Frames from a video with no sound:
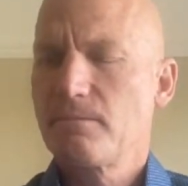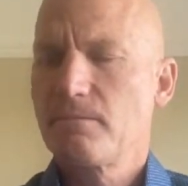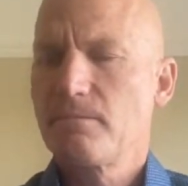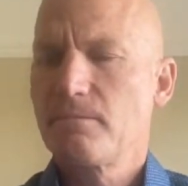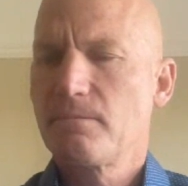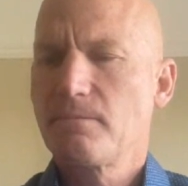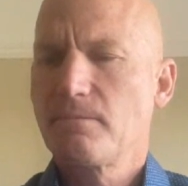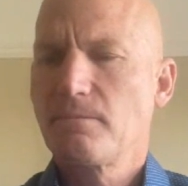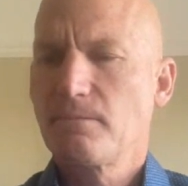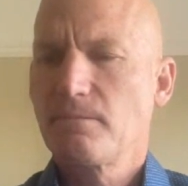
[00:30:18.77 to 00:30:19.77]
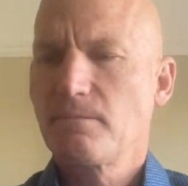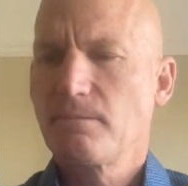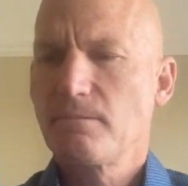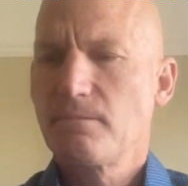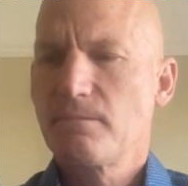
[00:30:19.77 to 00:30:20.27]

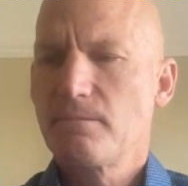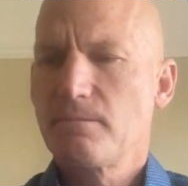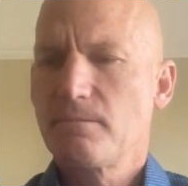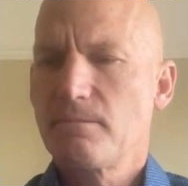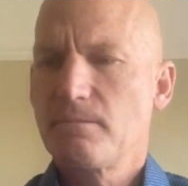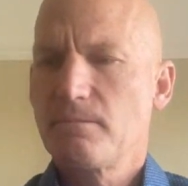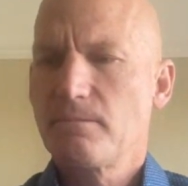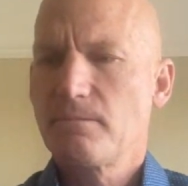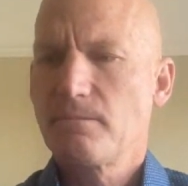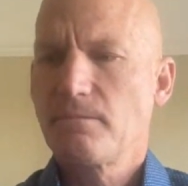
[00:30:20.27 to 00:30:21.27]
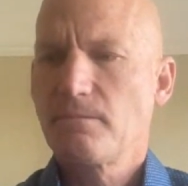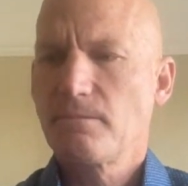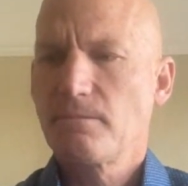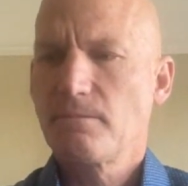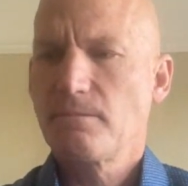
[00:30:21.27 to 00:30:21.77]

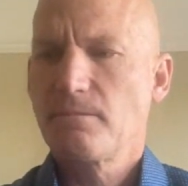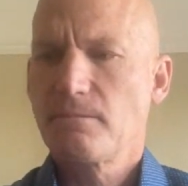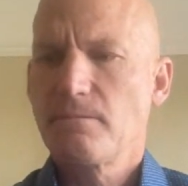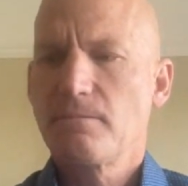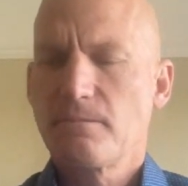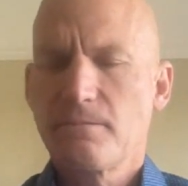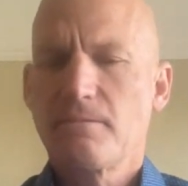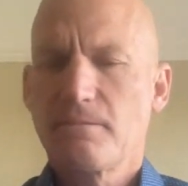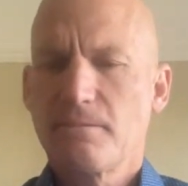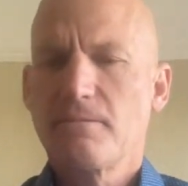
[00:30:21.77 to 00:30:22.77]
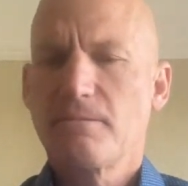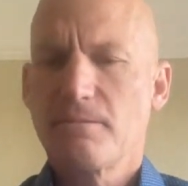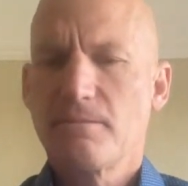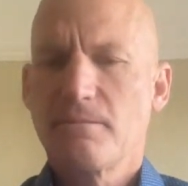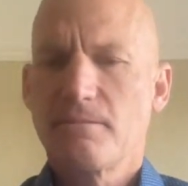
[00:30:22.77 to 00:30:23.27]

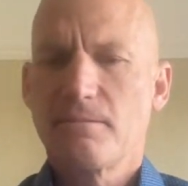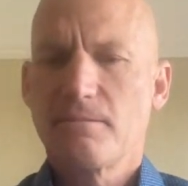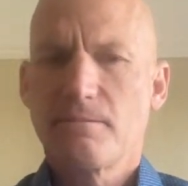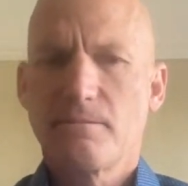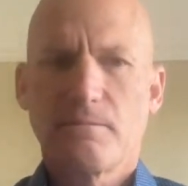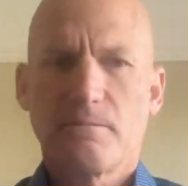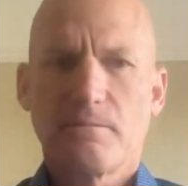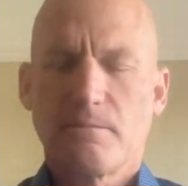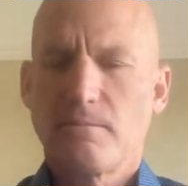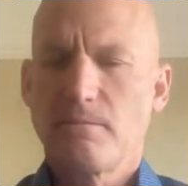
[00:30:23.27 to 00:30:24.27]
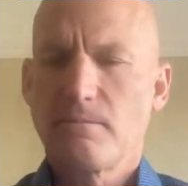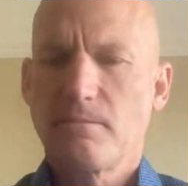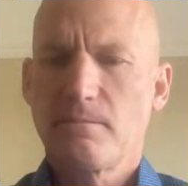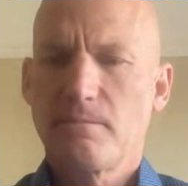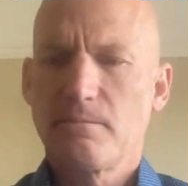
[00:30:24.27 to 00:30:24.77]

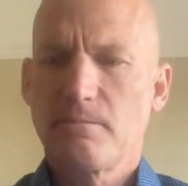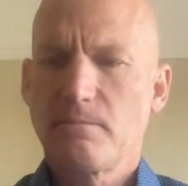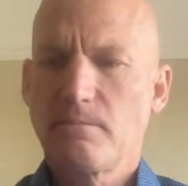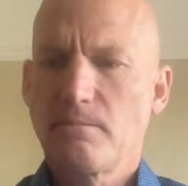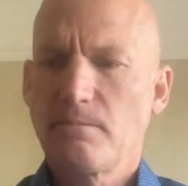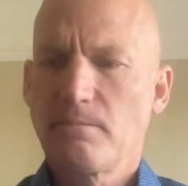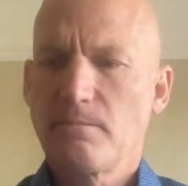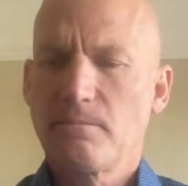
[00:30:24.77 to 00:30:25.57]
(not speaking)